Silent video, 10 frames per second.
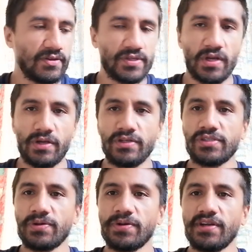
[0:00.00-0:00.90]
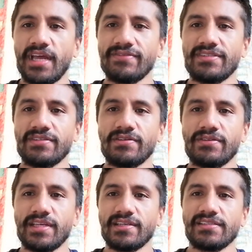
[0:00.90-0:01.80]
So you sort of have to do
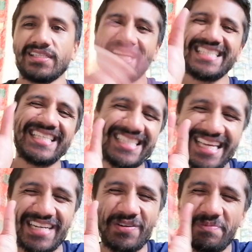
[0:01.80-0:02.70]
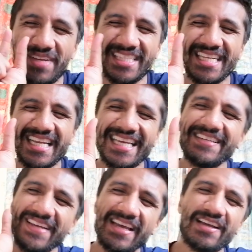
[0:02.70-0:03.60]
things, change things
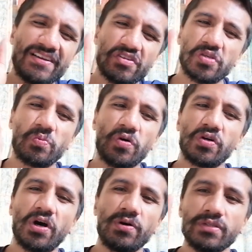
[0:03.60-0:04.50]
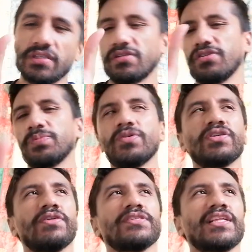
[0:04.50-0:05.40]
incrementally, small goals. So small
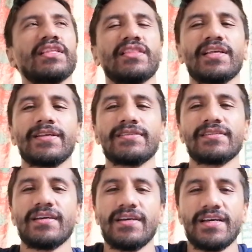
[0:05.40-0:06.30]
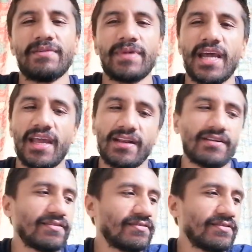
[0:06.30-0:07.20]
goals are the things,
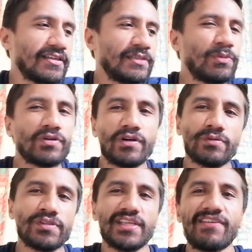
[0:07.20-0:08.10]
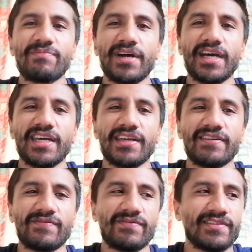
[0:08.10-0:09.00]
and small goals save my